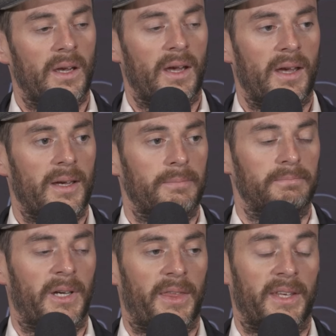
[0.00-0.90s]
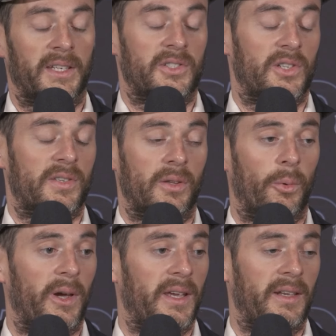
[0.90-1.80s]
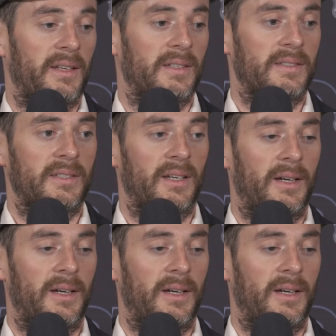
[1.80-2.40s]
I think it's just the way it is.